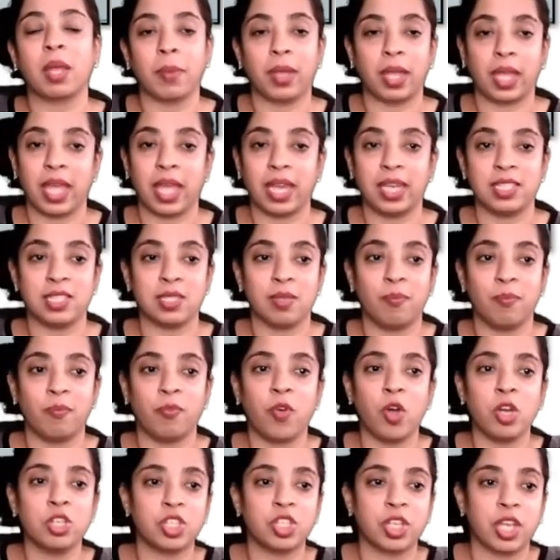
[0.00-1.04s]
mechanism.
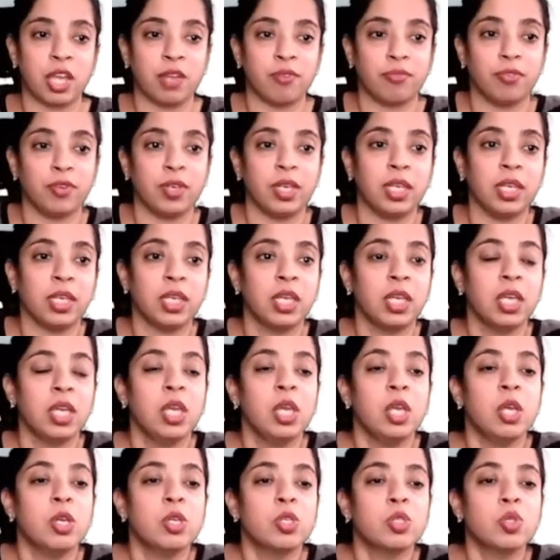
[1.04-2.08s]
Watch carefully.
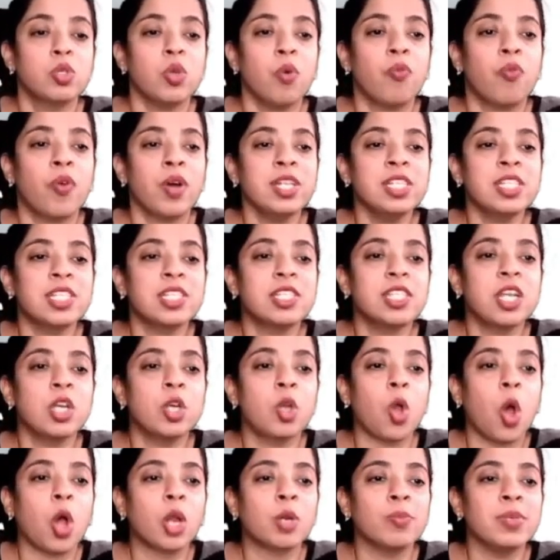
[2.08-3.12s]
So once the
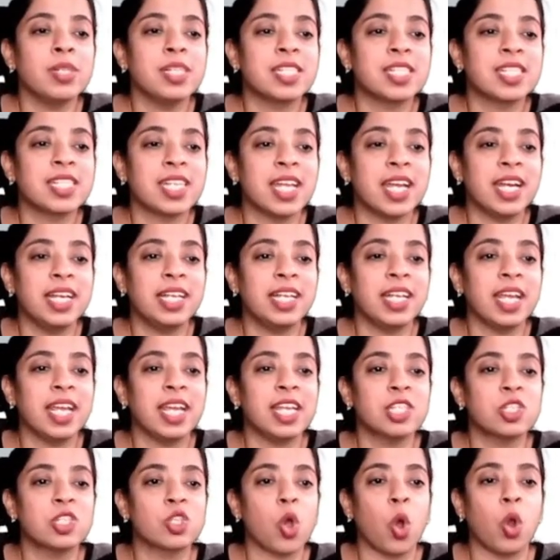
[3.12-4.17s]
normal state
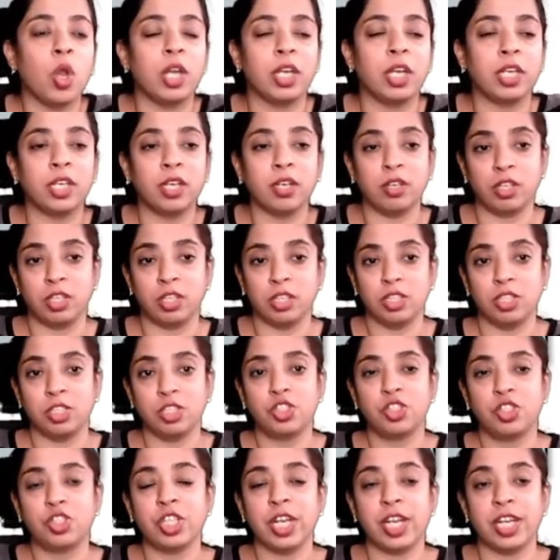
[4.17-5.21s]
is altered,
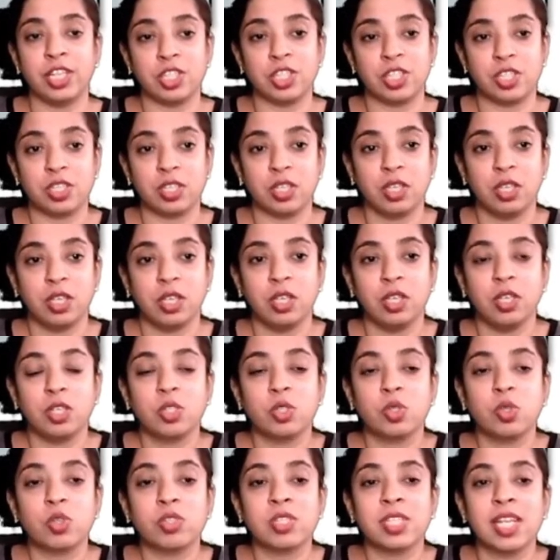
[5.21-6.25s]
changed.
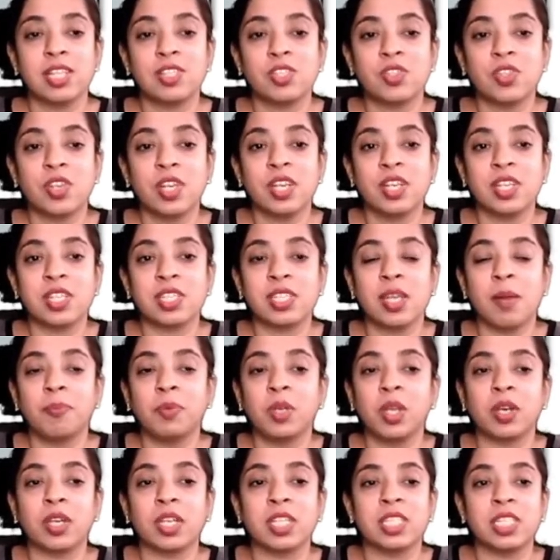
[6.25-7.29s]
So sensory
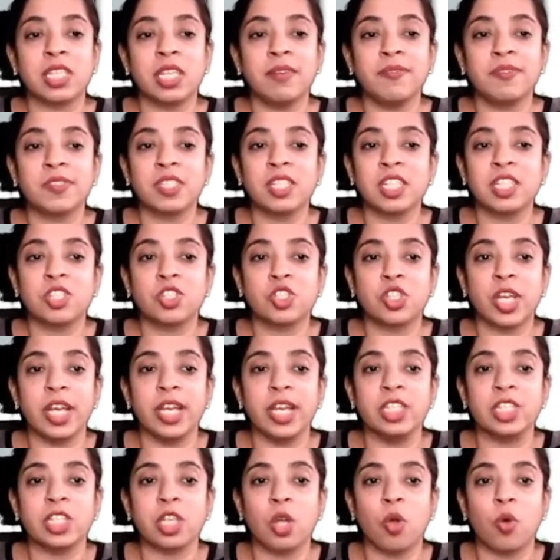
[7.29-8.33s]
receptor receives this
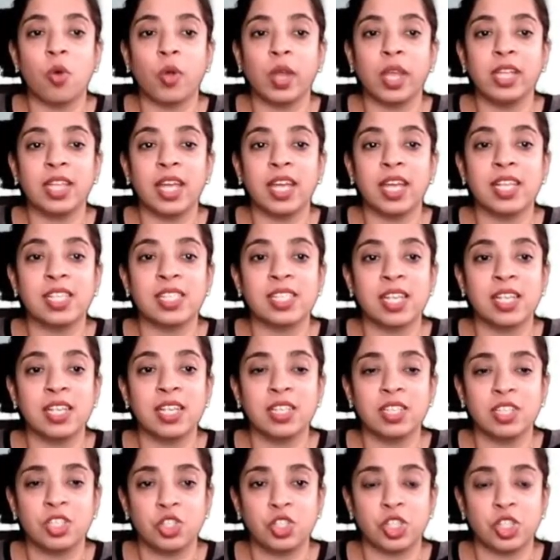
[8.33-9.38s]
change, okay, there is
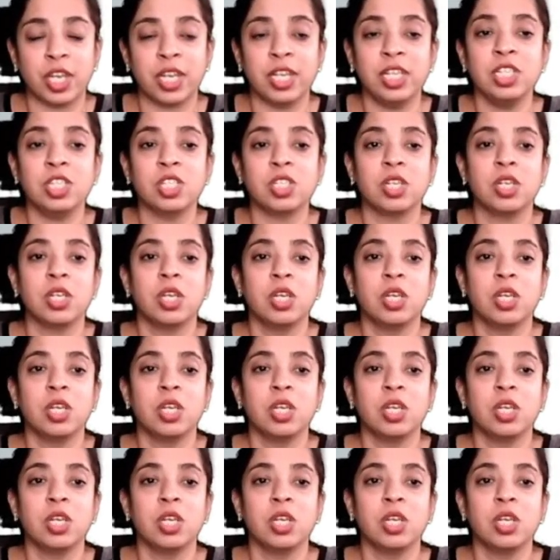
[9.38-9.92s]
a change